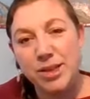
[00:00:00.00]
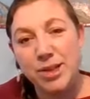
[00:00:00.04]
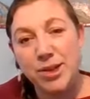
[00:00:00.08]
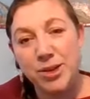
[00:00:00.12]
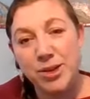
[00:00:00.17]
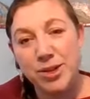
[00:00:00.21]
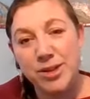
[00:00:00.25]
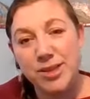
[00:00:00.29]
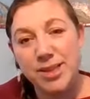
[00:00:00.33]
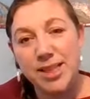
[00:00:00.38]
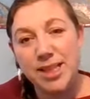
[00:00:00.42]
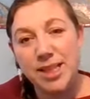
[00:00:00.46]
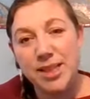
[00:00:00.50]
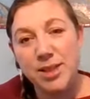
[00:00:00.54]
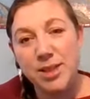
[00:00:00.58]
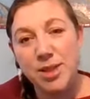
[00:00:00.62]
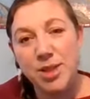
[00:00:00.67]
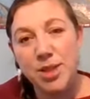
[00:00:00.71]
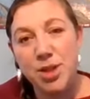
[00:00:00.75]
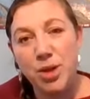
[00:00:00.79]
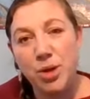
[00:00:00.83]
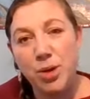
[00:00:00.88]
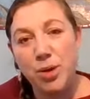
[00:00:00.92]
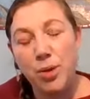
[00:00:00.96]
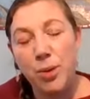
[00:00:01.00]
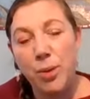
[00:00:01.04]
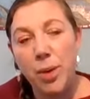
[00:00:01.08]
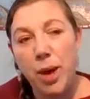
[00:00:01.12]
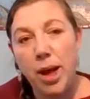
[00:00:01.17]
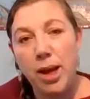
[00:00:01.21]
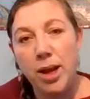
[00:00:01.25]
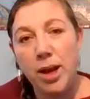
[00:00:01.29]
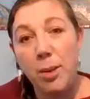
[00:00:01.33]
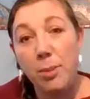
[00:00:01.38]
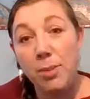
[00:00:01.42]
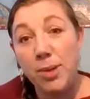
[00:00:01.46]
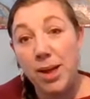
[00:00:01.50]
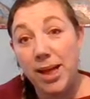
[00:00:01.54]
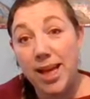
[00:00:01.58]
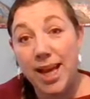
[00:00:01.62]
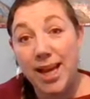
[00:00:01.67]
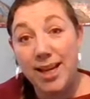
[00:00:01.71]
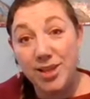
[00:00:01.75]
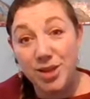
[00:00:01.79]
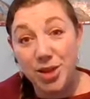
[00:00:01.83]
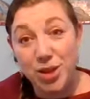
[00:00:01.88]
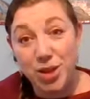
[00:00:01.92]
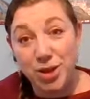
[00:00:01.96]
turns into an
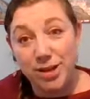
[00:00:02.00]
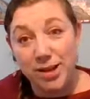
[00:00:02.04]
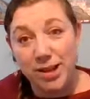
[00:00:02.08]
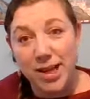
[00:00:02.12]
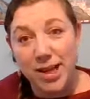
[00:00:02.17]
obligation.